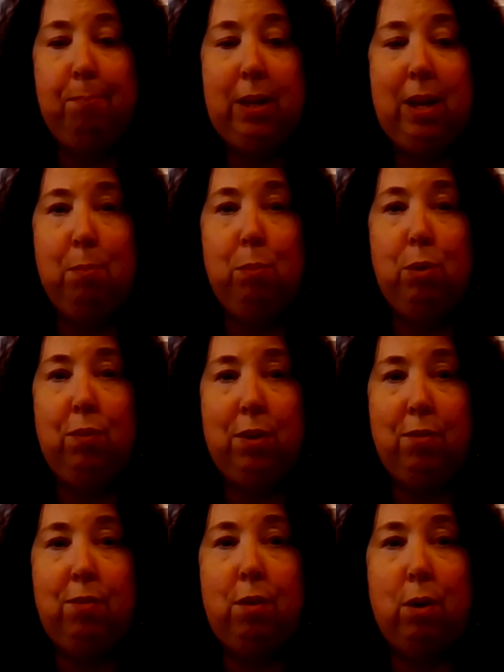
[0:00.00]
keep moving
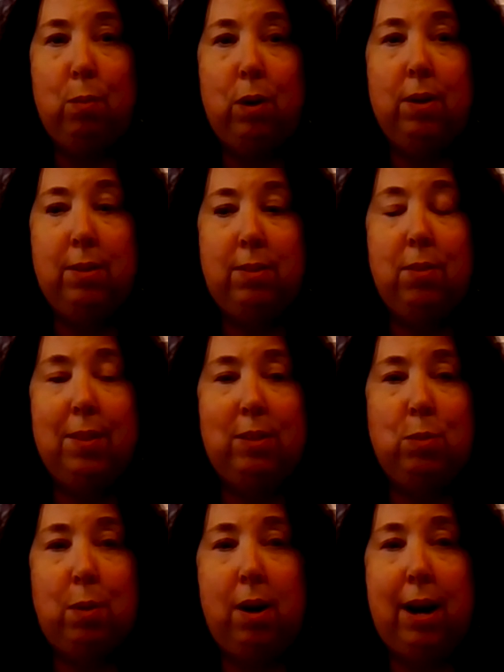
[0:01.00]
forward. So that's
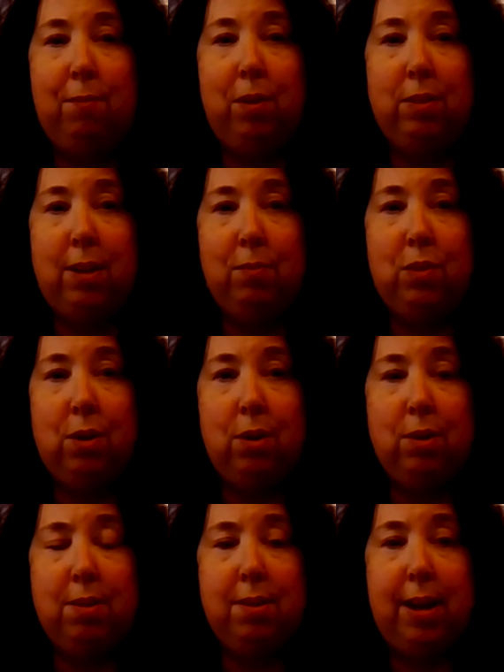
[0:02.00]
where our efforts have turned
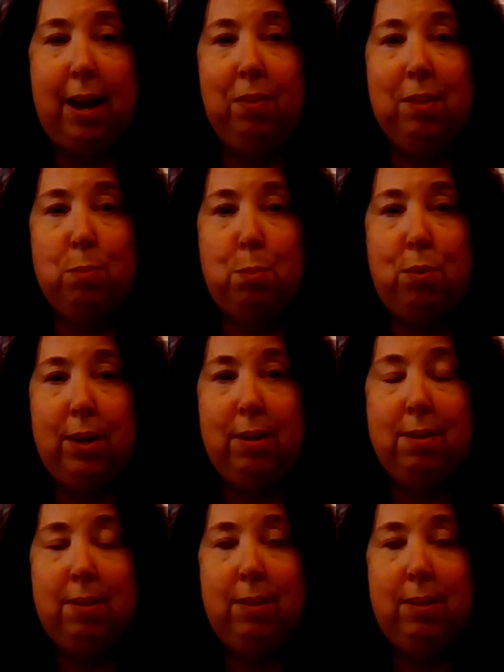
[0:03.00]
at this point.